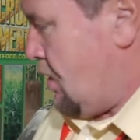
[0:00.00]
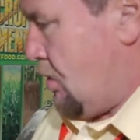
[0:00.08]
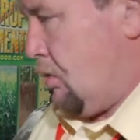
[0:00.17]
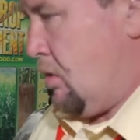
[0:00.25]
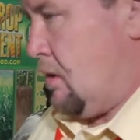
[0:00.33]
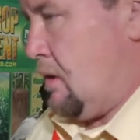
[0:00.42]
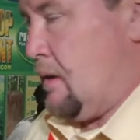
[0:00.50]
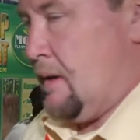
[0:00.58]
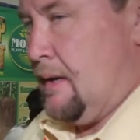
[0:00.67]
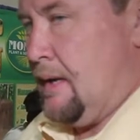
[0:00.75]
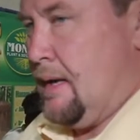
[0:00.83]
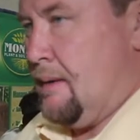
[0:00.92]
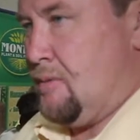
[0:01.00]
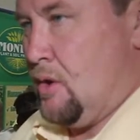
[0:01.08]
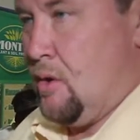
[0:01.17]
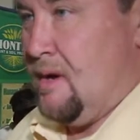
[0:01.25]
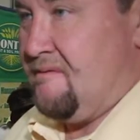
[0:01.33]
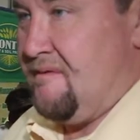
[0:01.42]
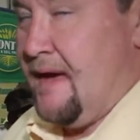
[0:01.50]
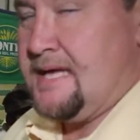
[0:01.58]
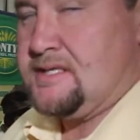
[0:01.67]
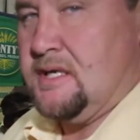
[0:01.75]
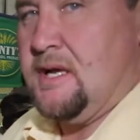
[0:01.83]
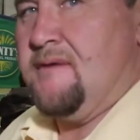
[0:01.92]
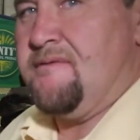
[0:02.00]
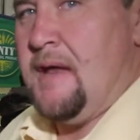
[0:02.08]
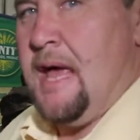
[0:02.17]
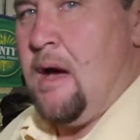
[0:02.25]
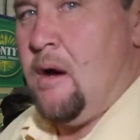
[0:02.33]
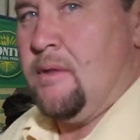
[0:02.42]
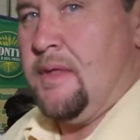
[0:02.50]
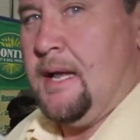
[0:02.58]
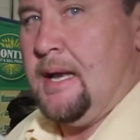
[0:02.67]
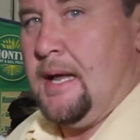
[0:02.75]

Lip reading: or you're going fast enough now that